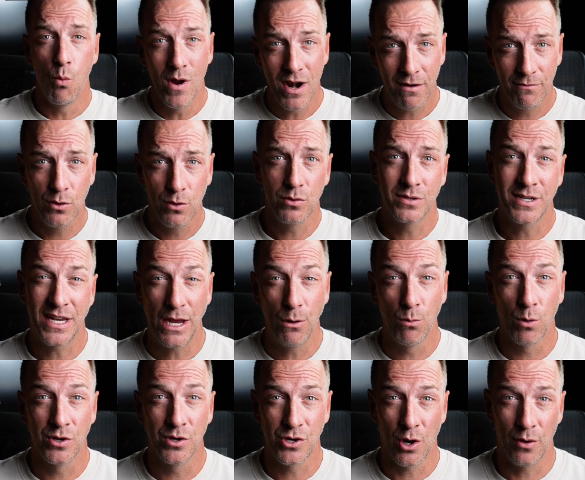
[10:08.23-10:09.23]
Whatever those
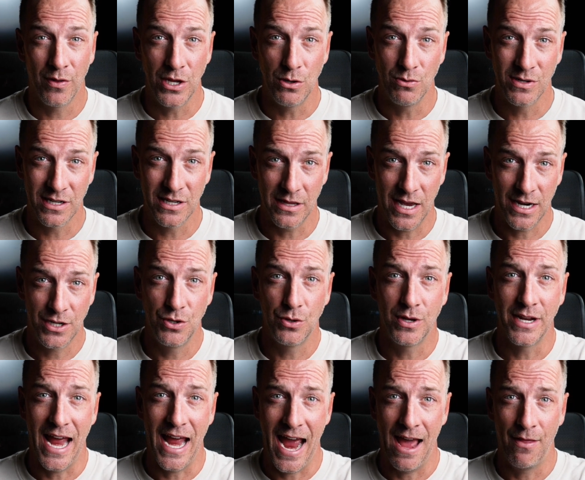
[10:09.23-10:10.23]
keywords are that you select, you
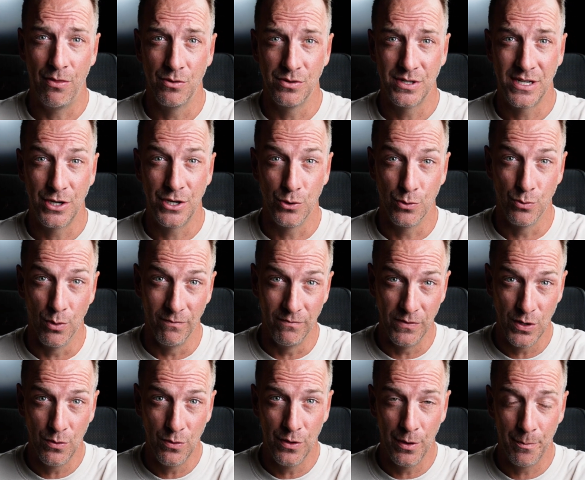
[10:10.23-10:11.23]
can add those here and
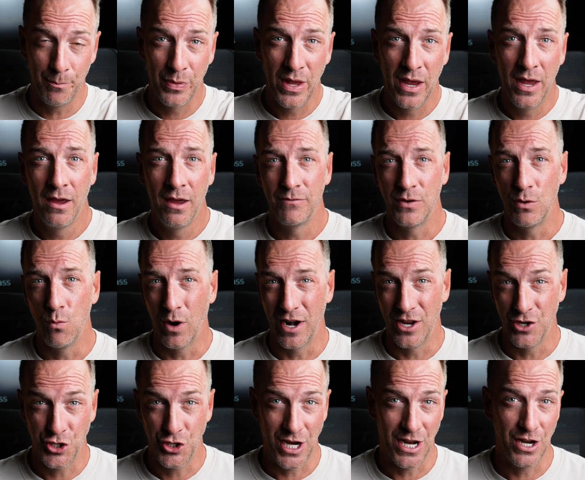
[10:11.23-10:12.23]
review them. If you want to
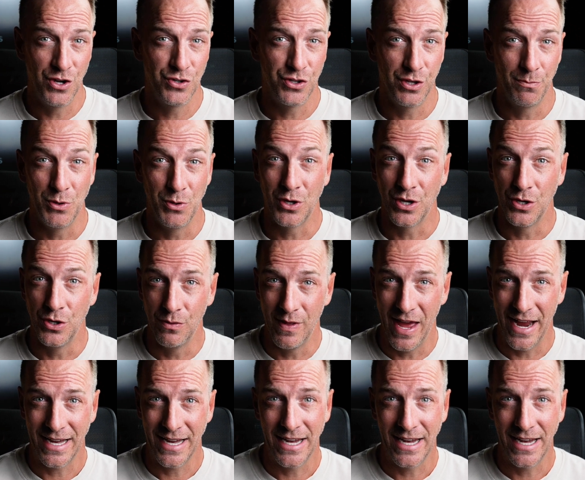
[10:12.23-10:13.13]
change them, you can do that